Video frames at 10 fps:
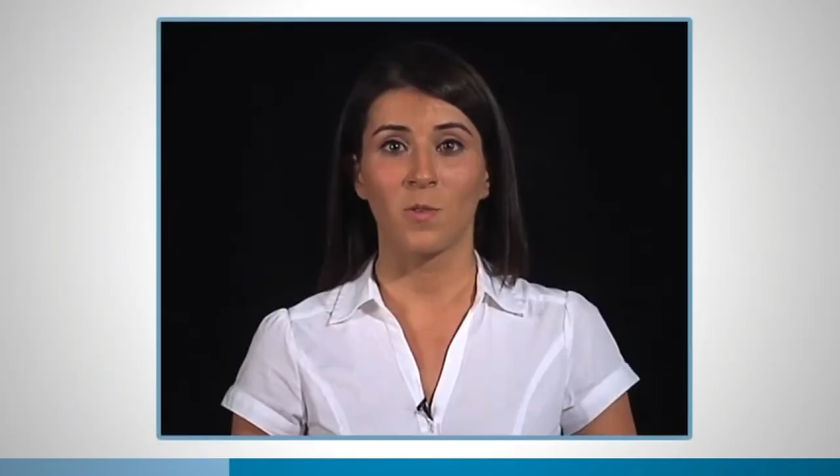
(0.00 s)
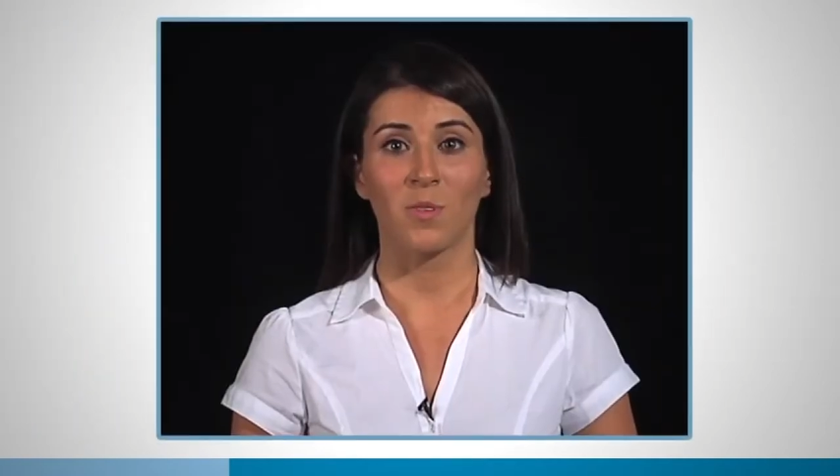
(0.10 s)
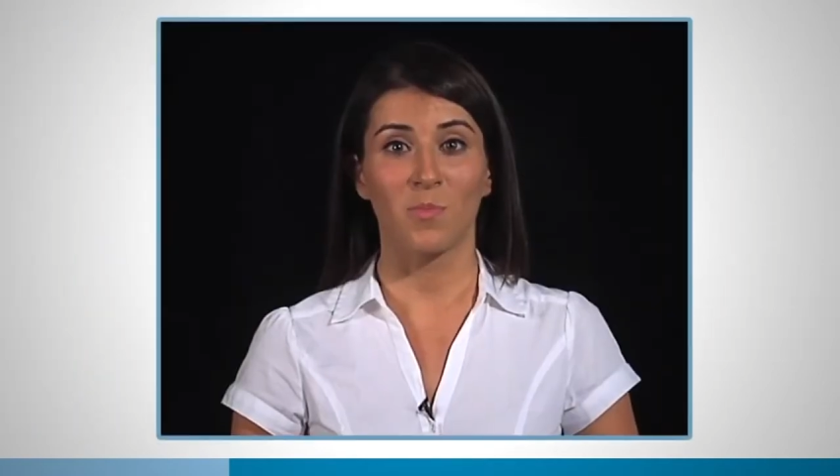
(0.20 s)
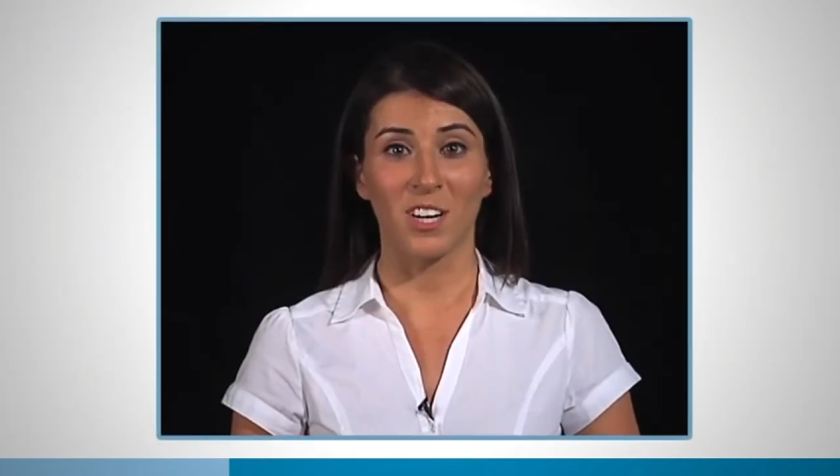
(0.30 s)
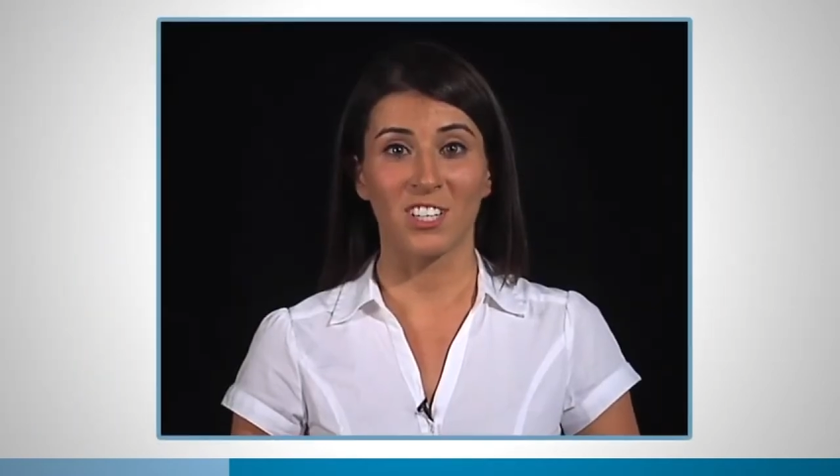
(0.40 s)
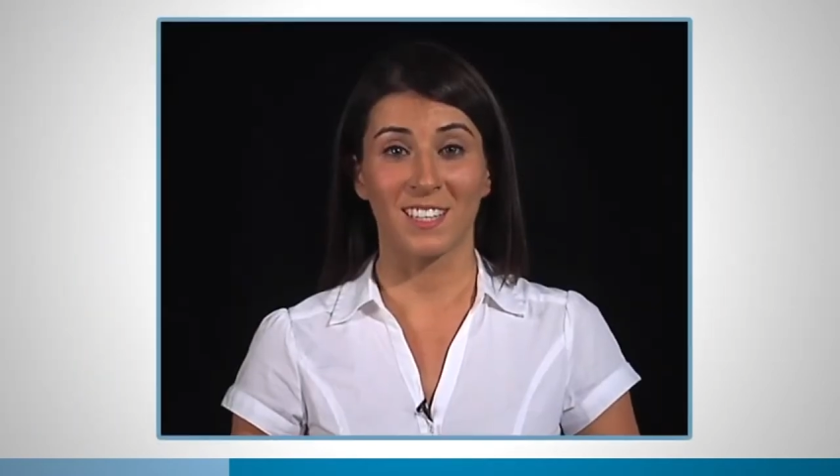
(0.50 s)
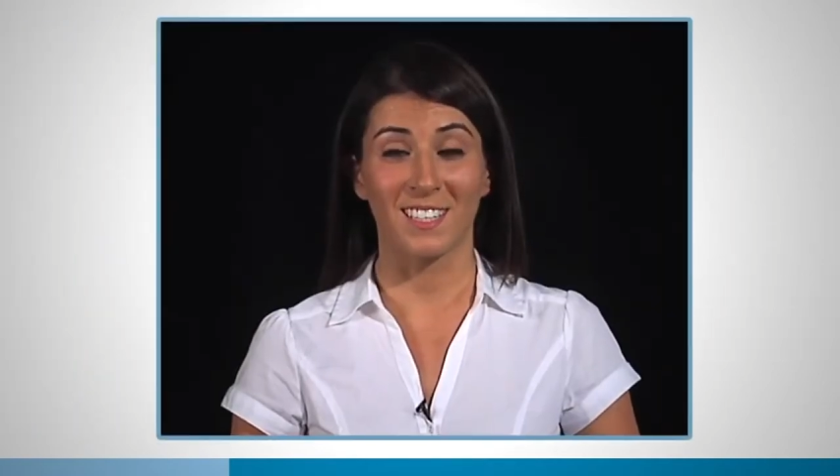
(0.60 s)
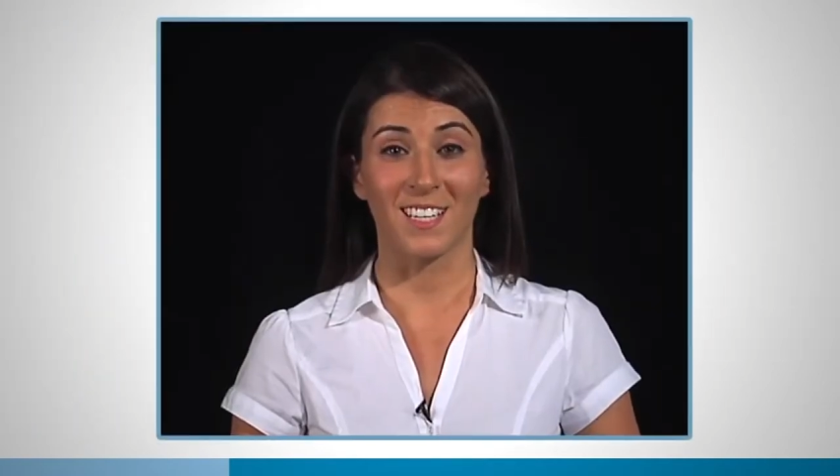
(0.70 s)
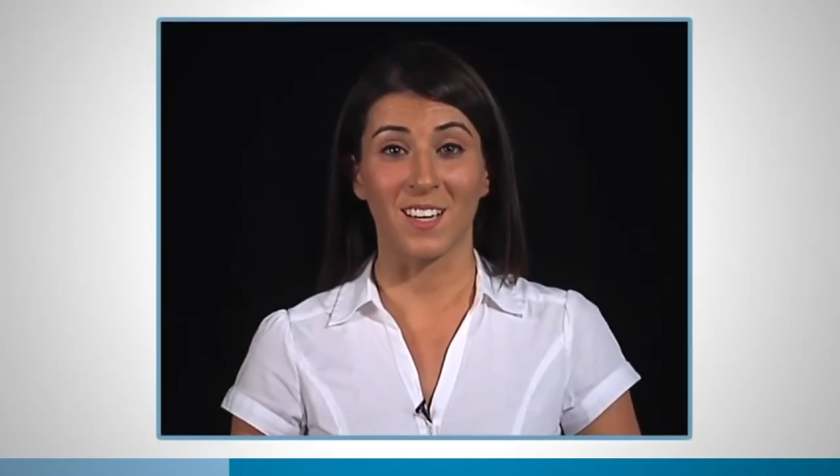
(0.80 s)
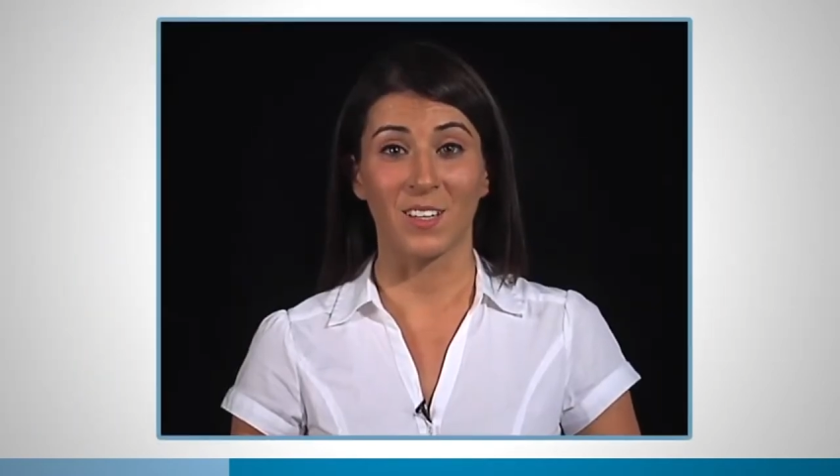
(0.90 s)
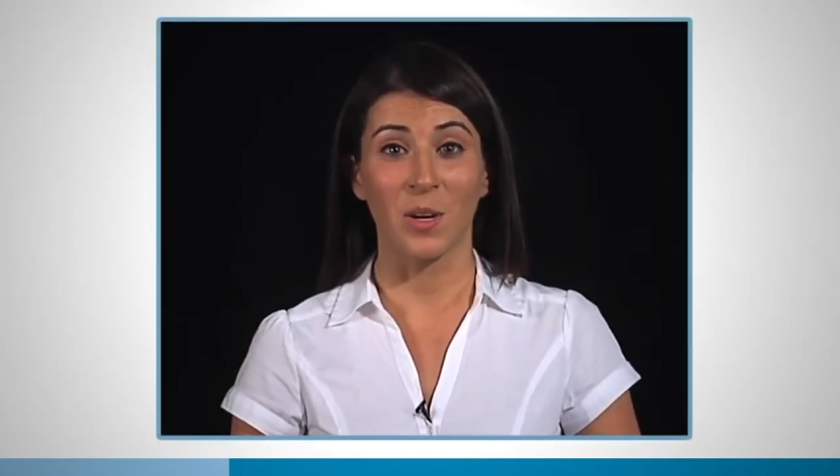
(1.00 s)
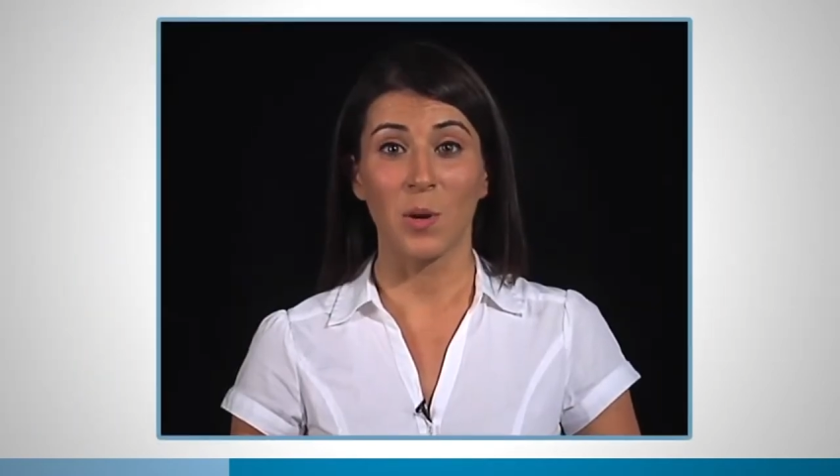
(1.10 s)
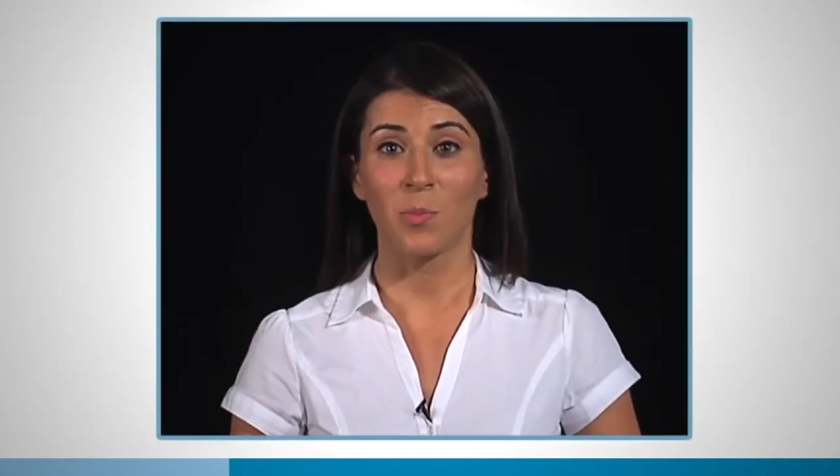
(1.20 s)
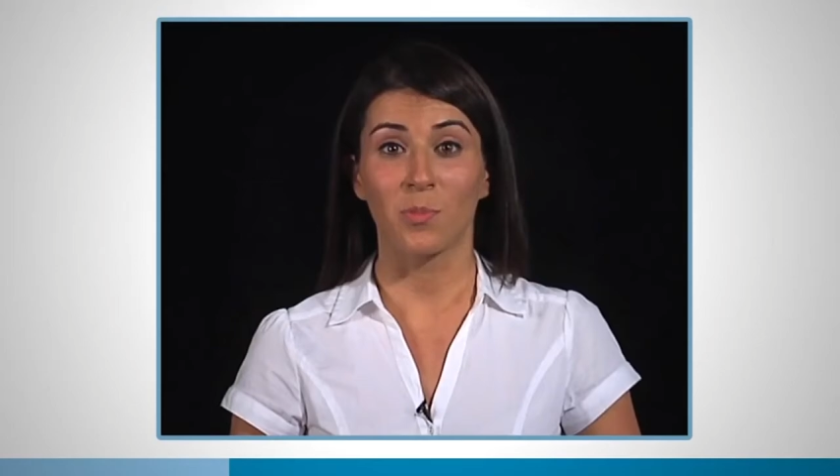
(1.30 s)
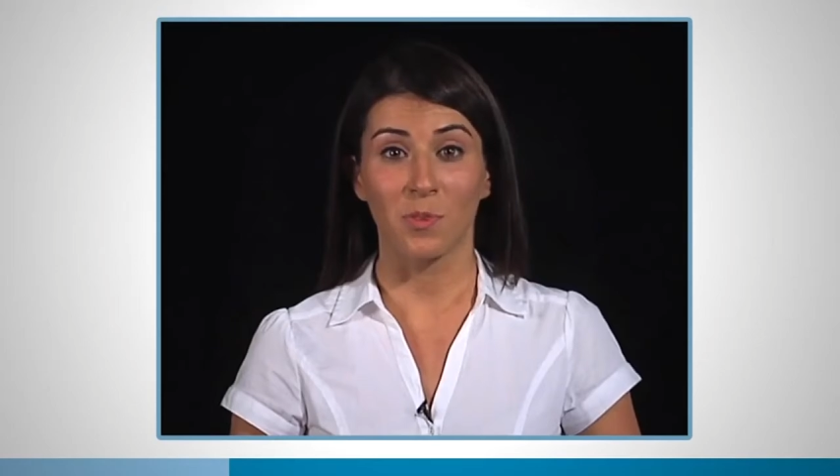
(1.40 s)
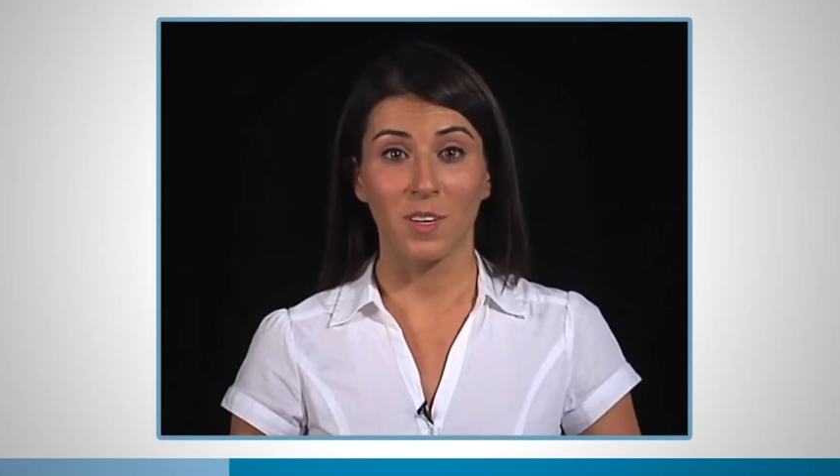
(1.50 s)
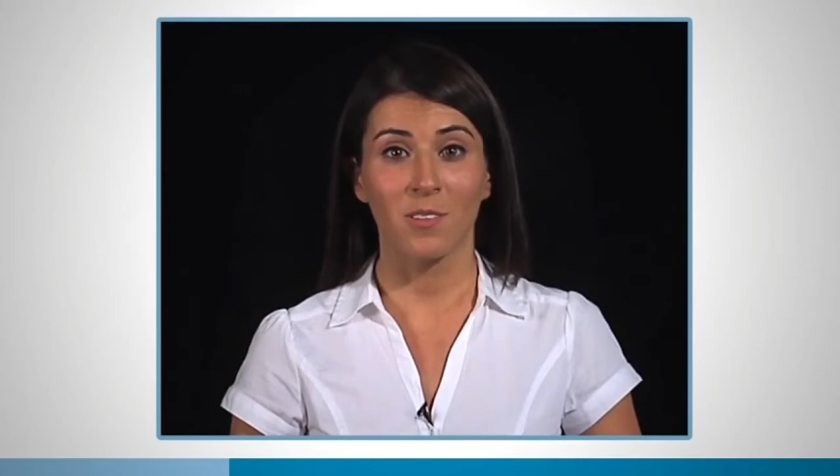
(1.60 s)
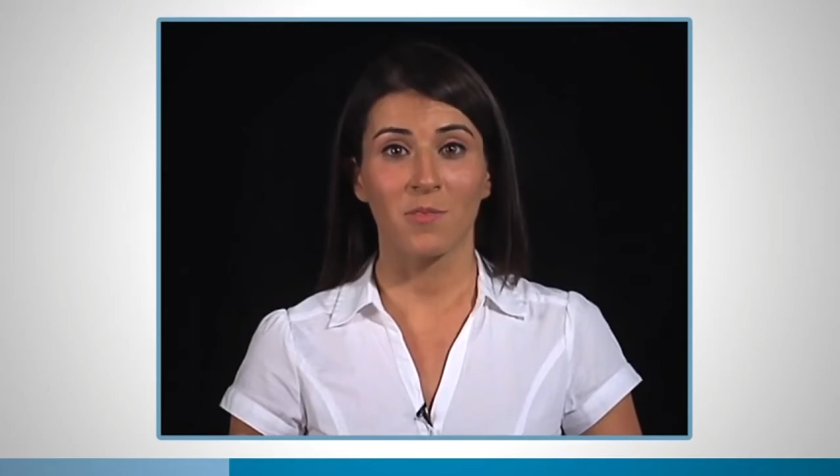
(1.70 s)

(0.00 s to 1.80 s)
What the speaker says: When brushing the tongue, breathe